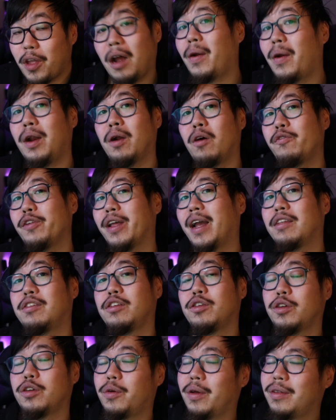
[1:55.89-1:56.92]
All right, hopefully you guys
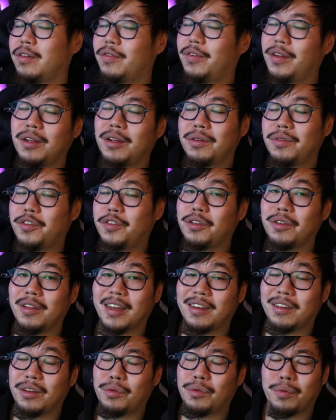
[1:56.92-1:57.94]
enjoyed the rest of the video. If you do, like, share,